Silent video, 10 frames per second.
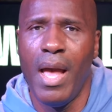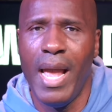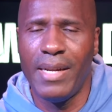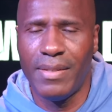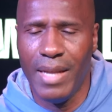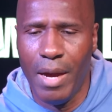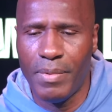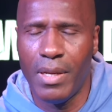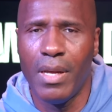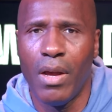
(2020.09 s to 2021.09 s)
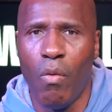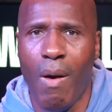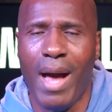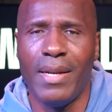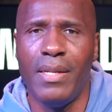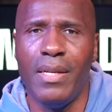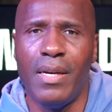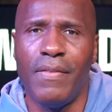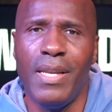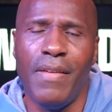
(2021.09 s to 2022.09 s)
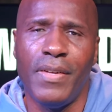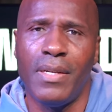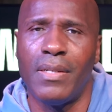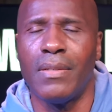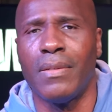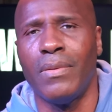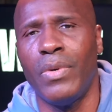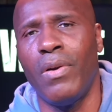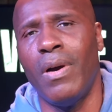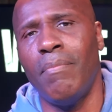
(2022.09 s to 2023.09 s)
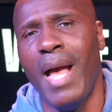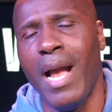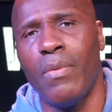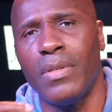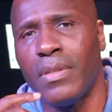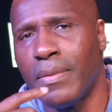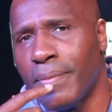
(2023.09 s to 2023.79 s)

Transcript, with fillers: except quality of living. We're going backwards.